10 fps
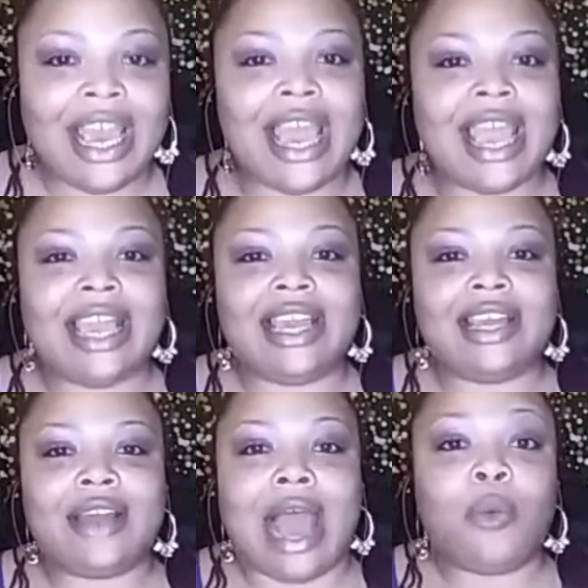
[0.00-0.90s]

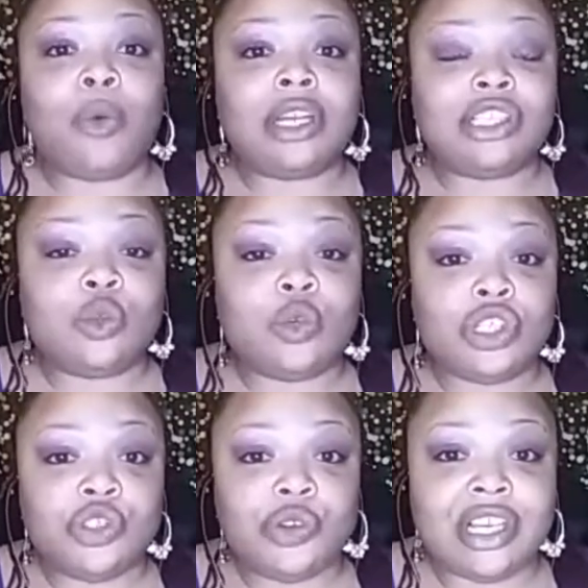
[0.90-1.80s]
and I wanted to
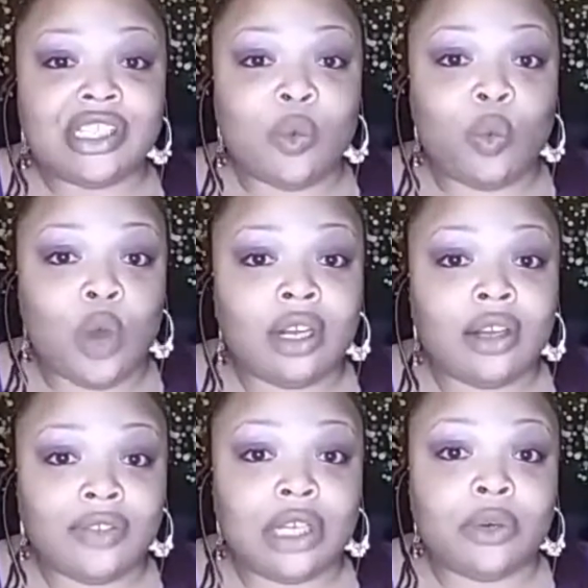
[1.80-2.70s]
address one
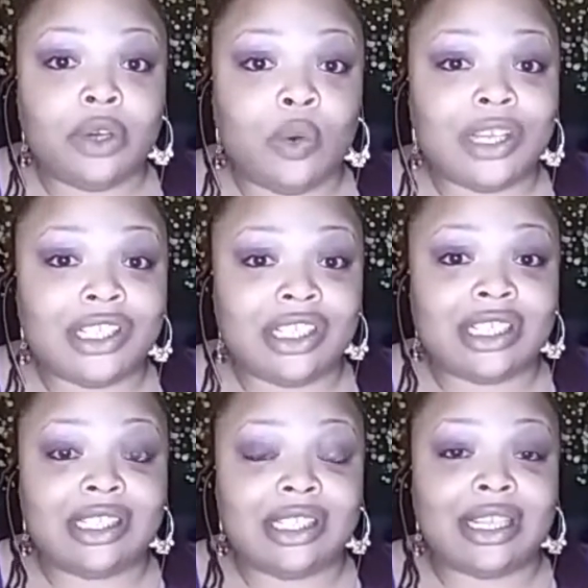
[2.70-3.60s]
of the
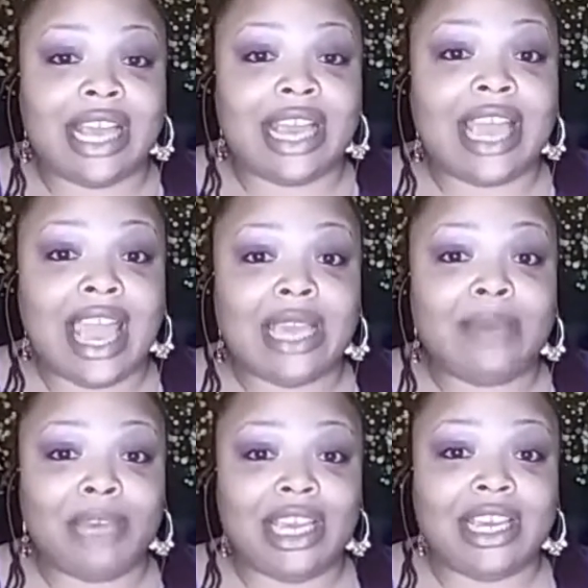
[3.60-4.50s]
questions that came
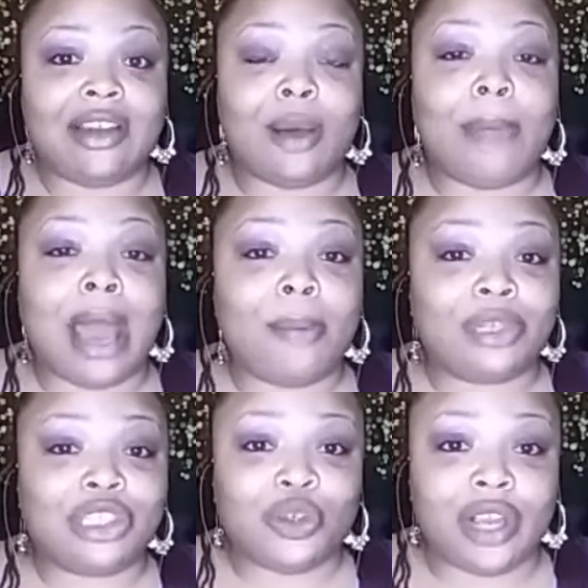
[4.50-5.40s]
in about
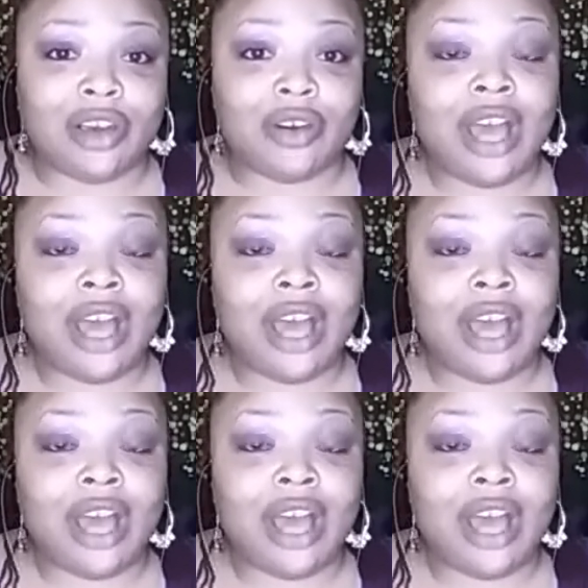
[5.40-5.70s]
betrayal.